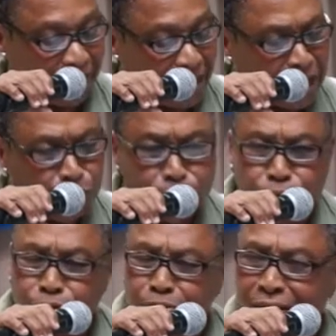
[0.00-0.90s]
I want
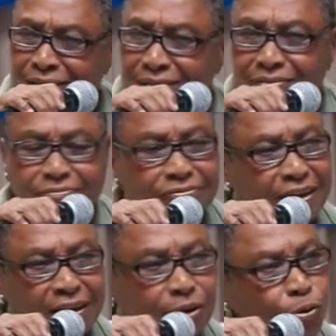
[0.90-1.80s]
you to listen
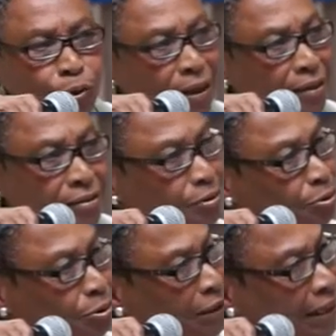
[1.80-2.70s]
very well
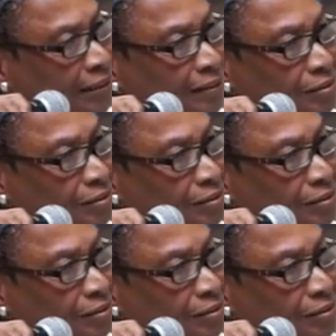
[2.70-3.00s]
to that,